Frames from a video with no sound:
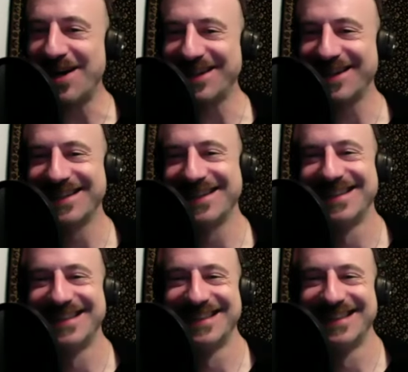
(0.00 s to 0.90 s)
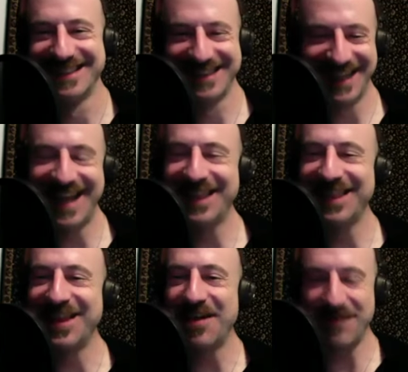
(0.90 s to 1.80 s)
a little spooky boo I mug.
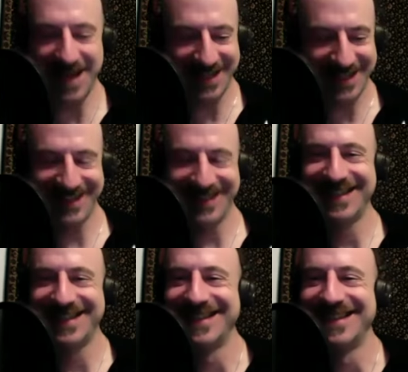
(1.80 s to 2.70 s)
love it. What